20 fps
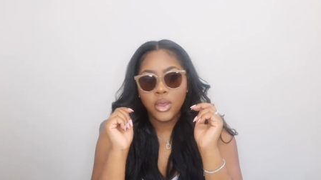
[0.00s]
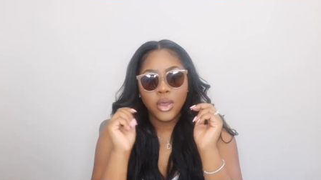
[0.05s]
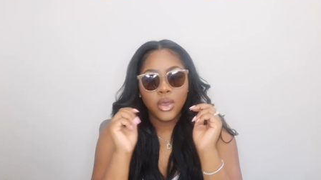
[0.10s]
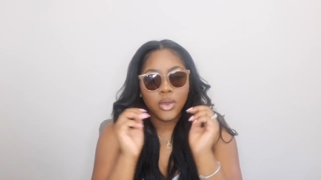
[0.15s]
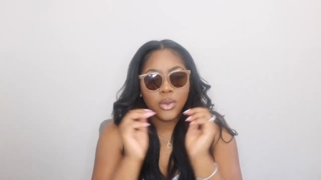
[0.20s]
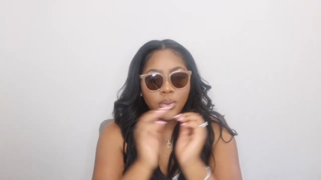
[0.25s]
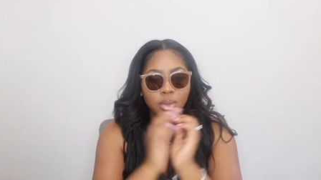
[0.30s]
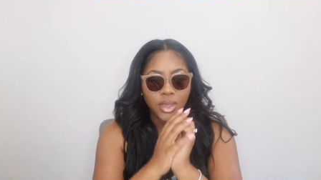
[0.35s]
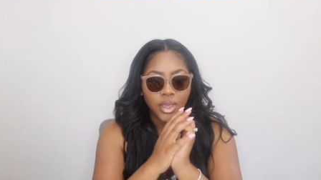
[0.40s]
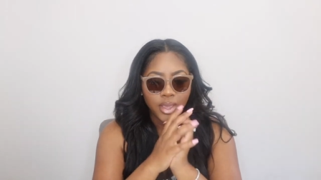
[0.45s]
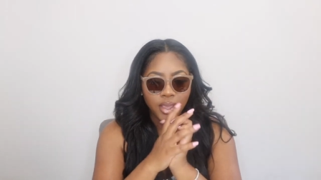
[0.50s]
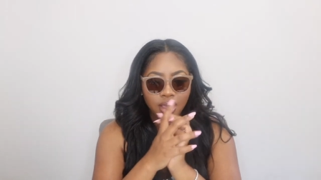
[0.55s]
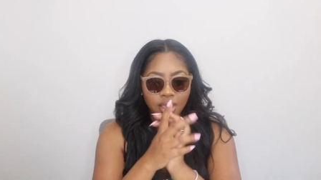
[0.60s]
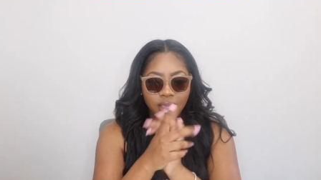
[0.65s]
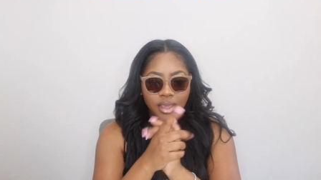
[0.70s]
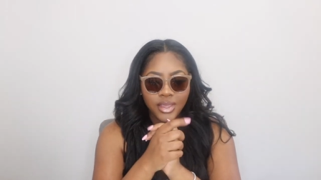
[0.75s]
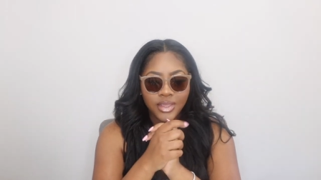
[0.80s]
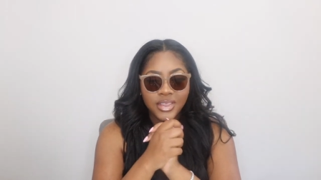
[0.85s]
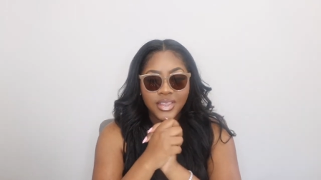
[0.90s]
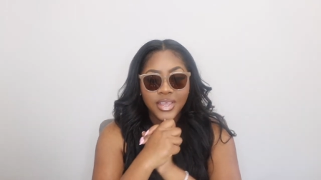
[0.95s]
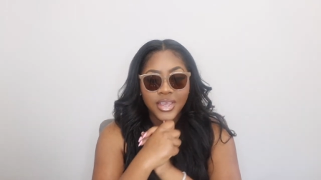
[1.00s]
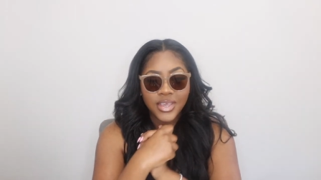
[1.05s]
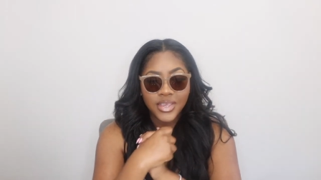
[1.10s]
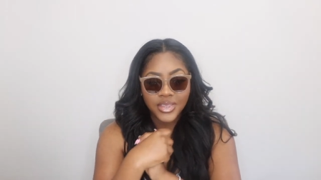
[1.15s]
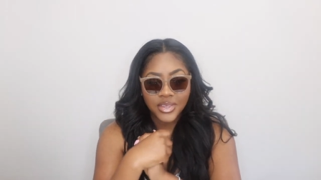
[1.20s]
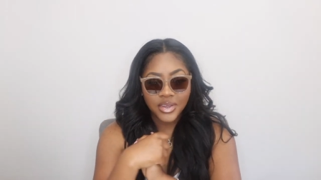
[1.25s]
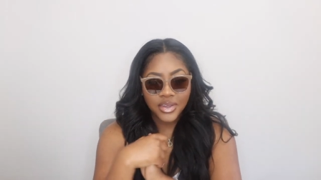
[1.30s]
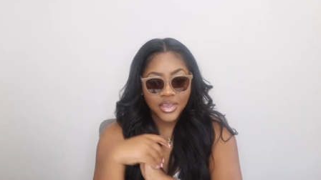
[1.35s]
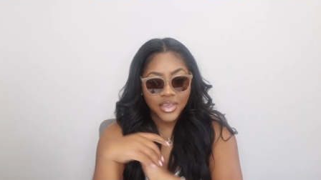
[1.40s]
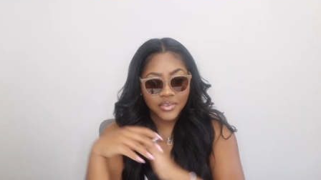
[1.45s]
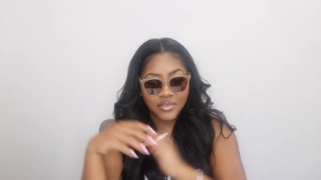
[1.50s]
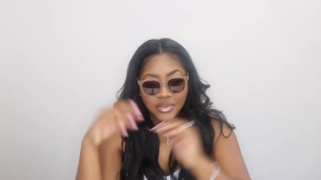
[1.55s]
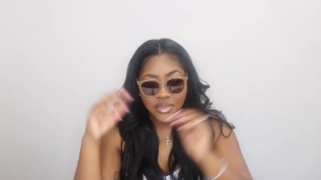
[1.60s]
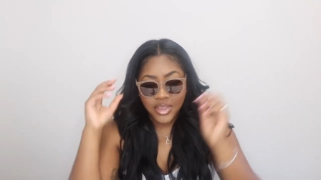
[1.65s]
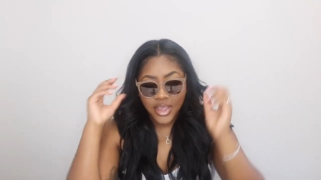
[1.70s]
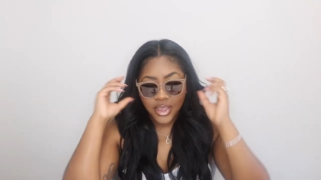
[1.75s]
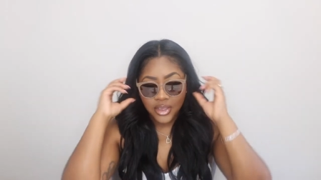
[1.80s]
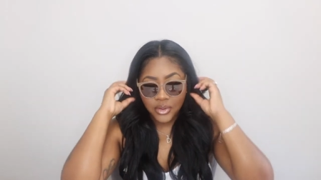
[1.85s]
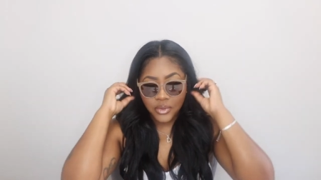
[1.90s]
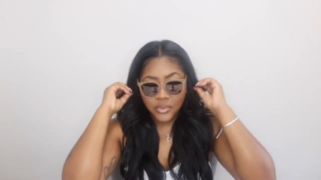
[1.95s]
Okay, these are giving
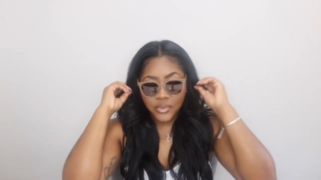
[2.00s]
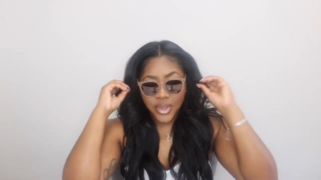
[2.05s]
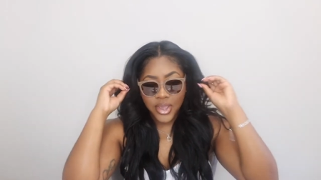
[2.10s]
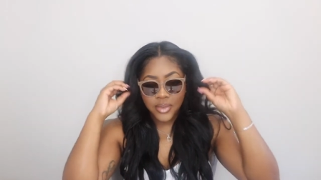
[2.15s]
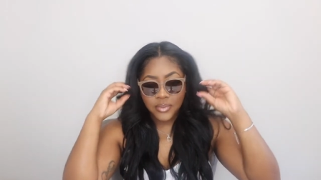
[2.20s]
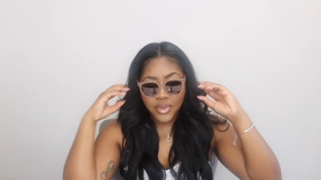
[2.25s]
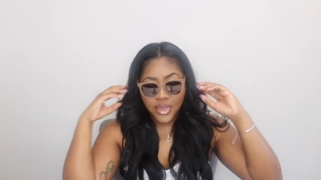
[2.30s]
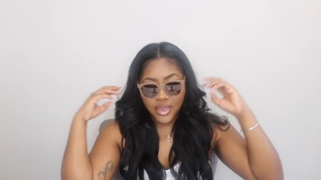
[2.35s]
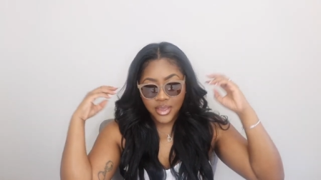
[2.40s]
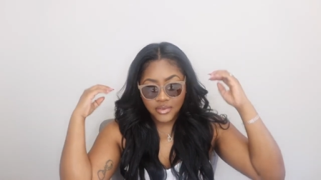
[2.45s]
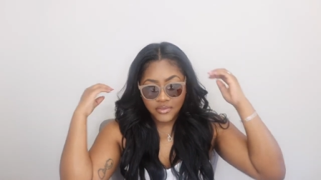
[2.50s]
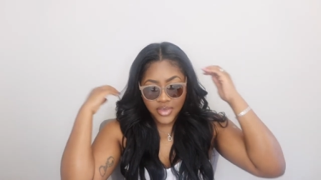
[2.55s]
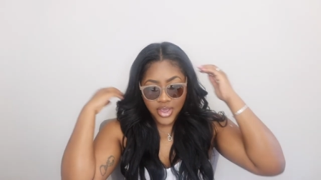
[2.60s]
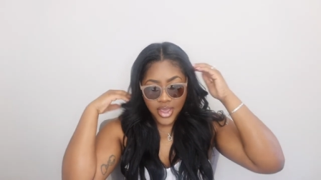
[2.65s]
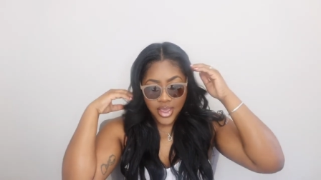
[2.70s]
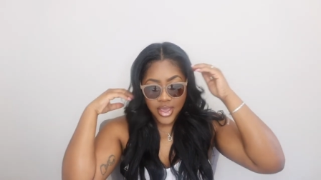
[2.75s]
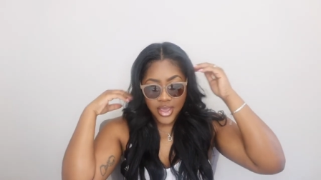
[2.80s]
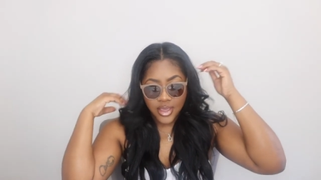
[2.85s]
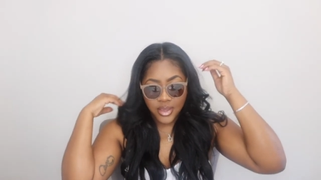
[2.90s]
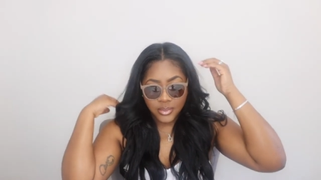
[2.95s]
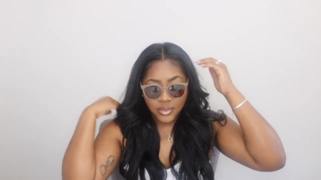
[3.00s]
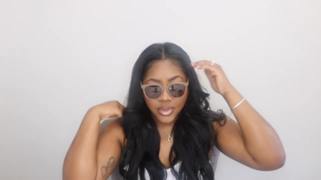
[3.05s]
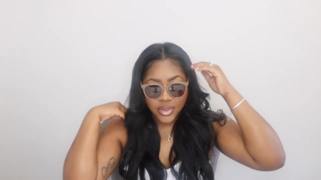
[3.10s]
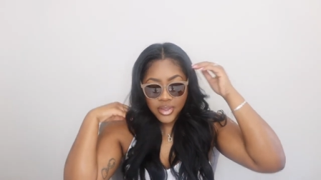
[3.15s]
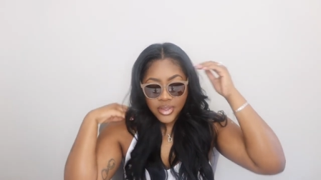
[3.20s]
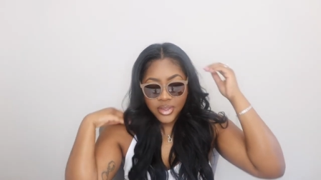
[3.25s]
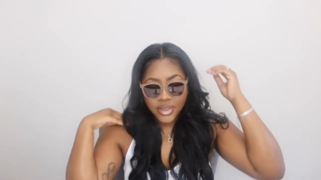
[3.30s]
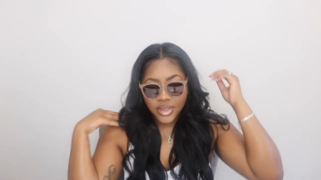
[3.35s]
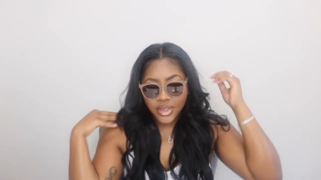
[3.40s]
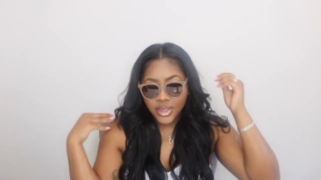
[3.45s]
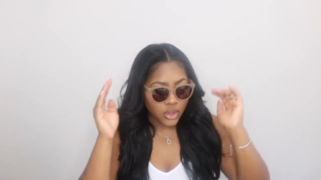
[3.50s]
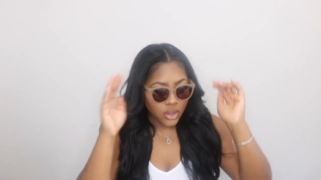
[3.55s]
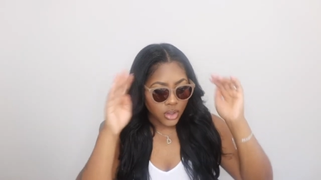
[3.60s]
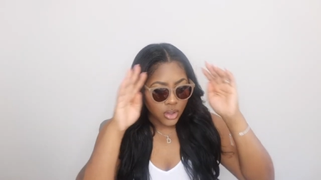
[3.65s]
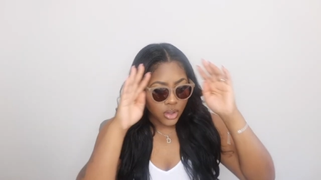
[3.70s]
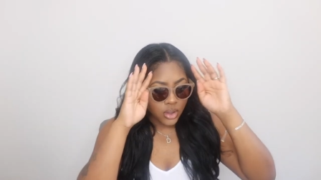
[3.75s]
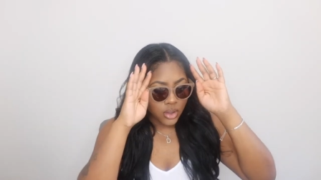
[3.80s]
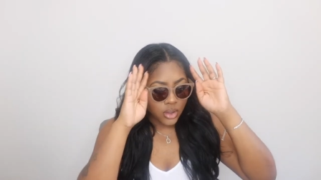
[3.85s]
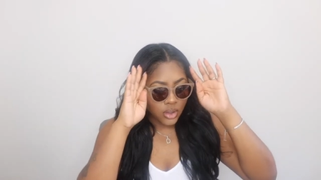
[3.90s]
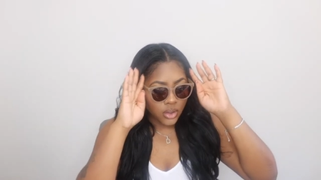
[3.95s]
like a Ray-Ban vibe.
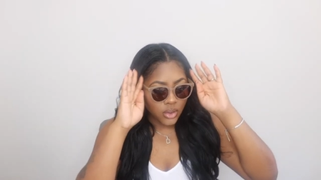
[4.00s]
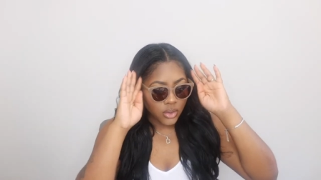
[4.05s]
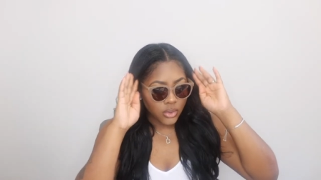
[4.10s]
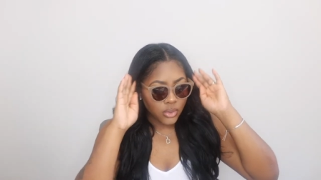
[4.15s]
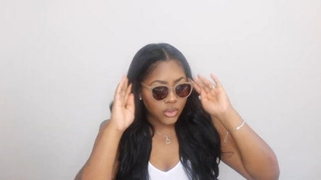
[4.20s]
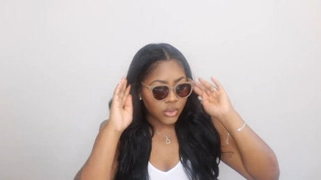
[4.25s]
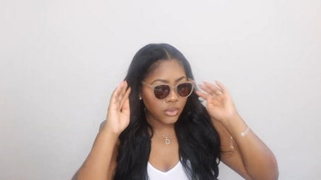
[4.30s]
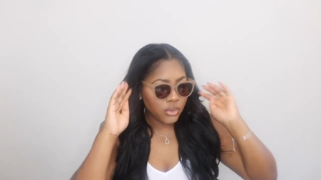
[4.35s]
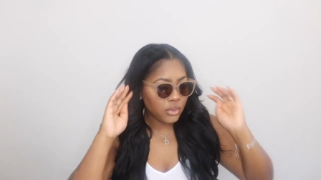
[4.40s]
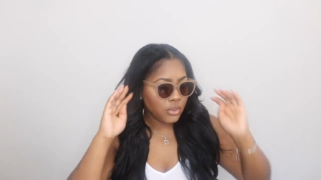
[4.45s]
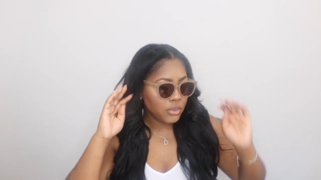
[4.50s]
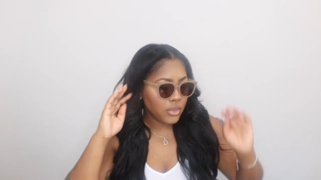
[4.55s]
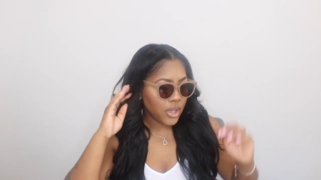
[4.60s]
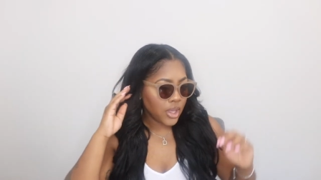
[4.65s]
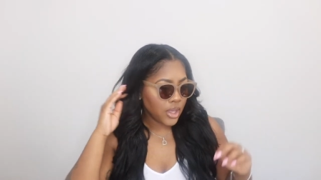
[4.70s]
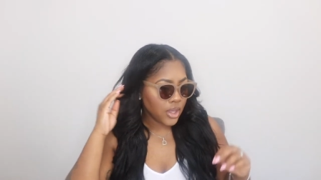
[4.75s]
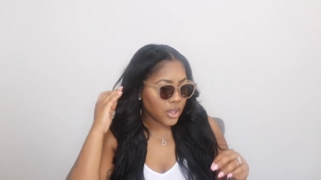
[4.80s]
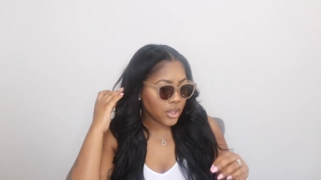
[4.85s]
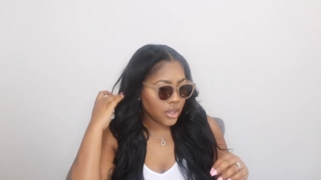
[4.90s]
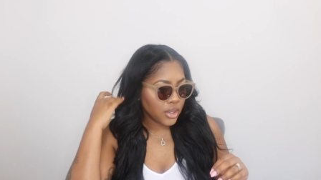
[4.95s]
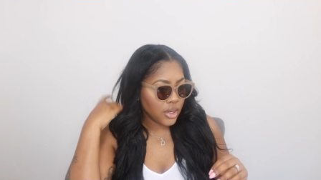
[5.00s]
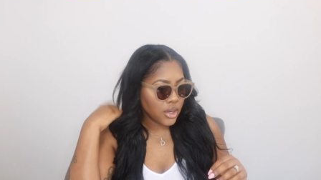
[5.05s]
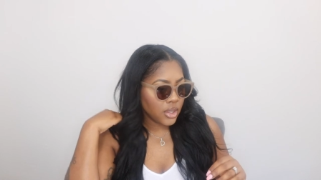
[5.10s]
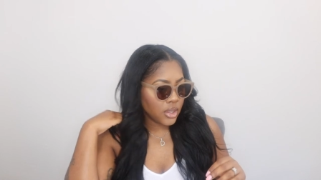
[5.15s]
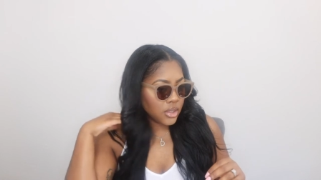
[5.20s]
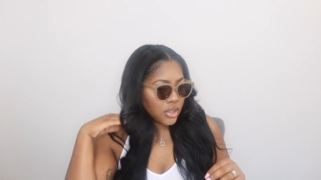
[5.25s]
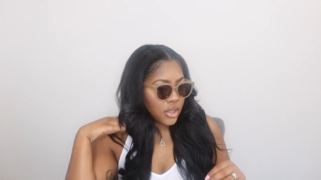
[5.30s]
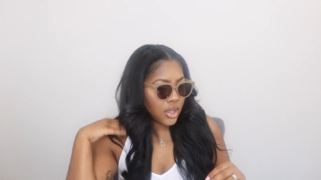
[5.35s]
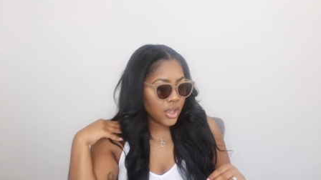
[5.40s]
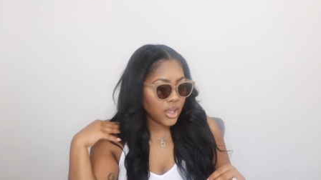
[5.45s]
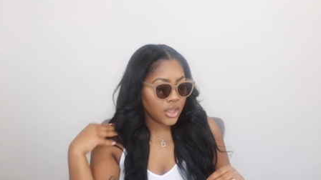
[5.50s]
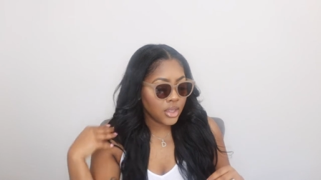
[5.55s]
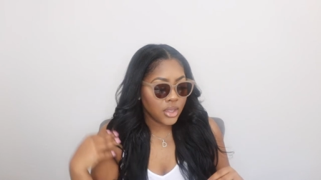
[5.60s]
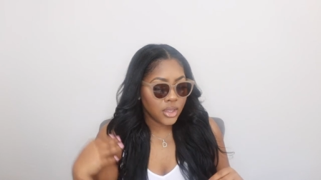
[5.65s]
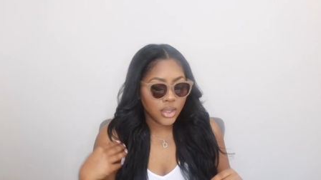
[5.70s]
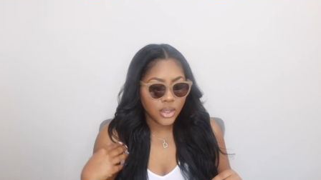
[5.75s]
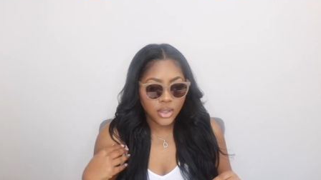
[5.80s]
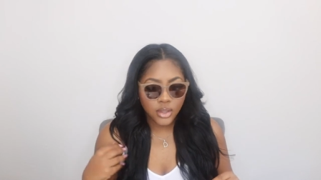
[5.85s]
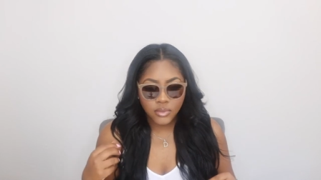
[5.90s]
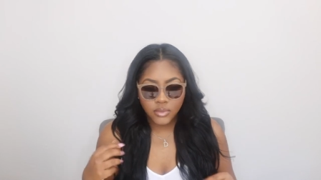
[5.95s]
Oh my goodness, I
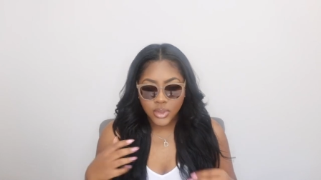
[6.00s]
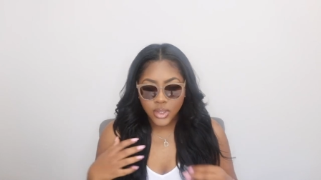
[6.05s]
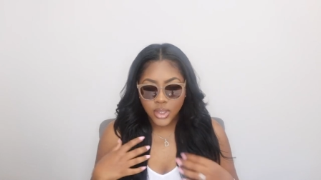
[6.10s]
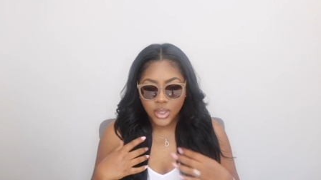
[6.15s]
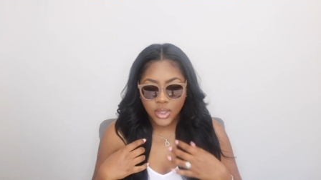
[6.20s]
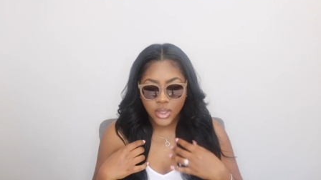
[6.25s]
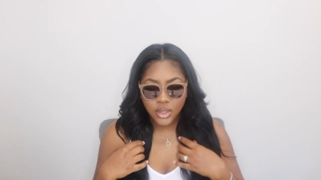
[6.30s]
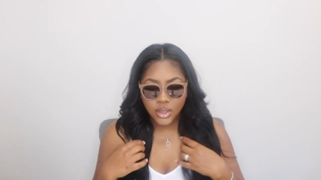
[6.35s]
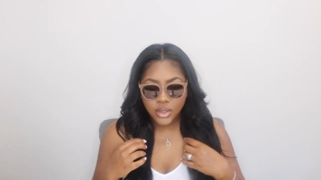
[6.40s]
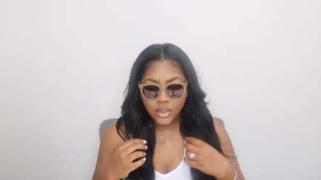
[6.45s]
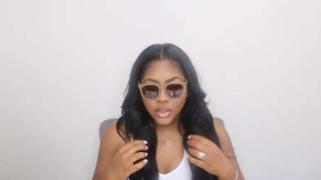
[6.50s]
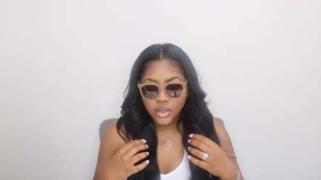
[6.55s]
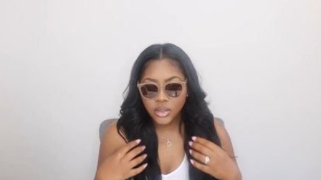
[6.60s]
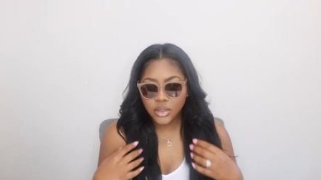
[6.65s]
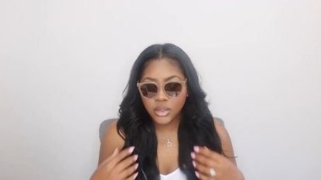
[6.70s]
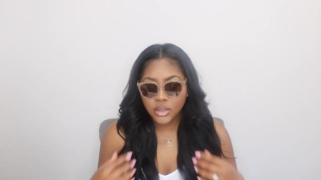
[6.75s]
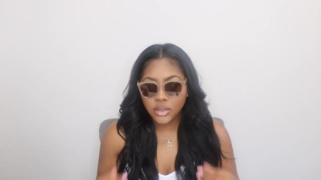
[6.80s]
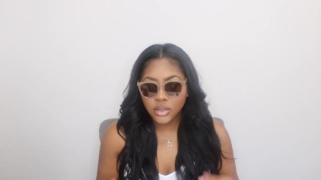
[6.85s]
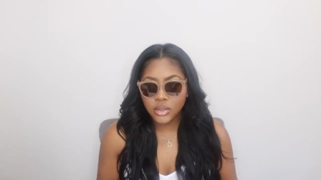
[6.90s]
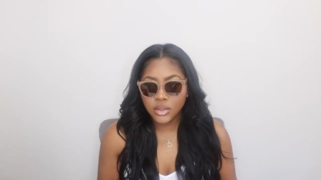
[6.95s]
love these.